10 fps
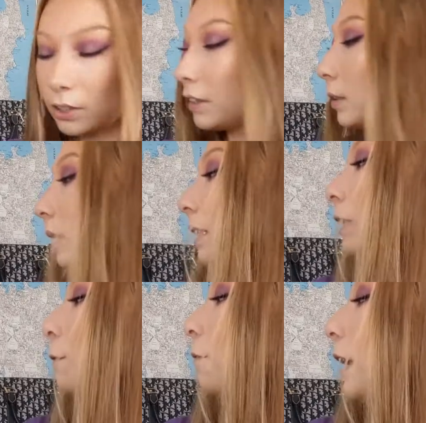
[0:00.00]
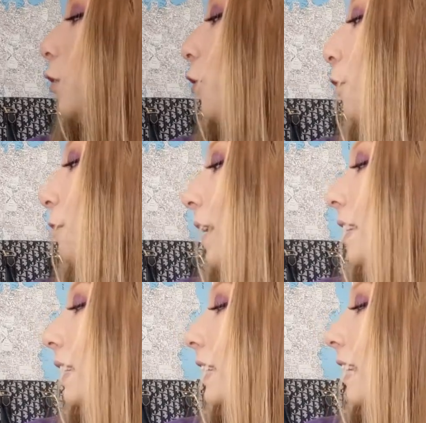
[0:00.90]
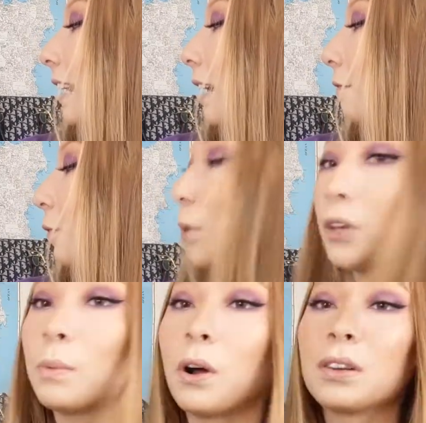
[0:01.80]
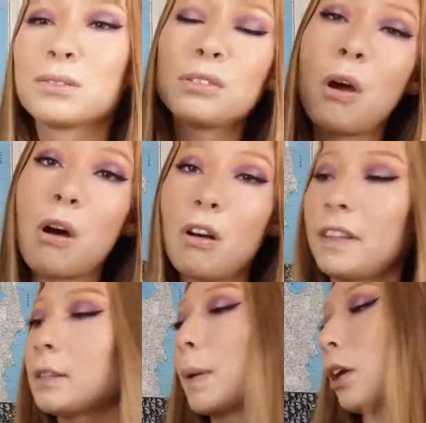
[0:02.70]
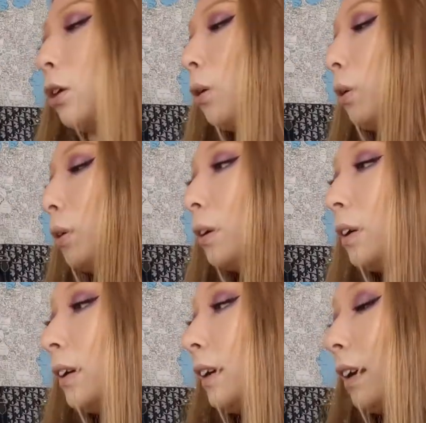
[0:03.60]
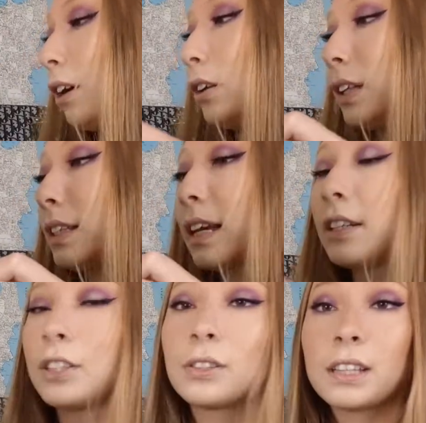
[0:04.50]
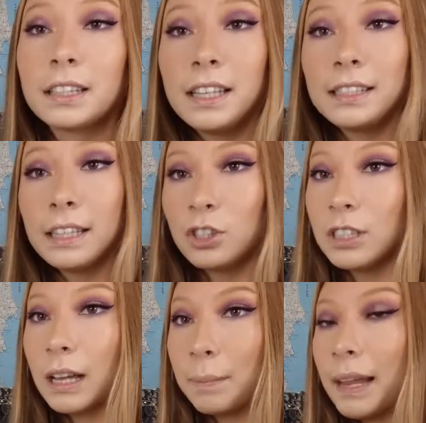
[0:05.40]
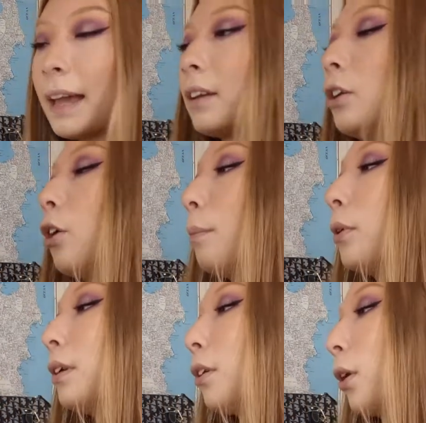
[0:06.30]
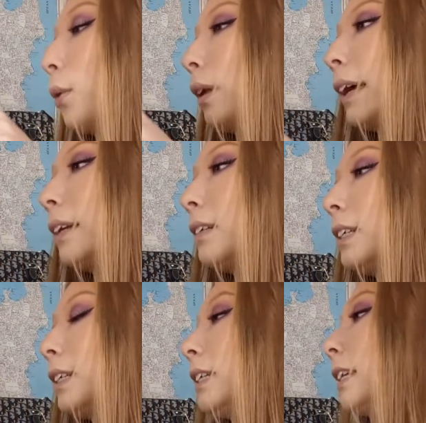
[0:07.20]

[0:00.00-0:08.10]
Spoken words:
on this one. It says feet or fins stand up for what you want. Oh, that's a bit cute. On the inside, just looks like this. It's just like a plain notebook. No like Disney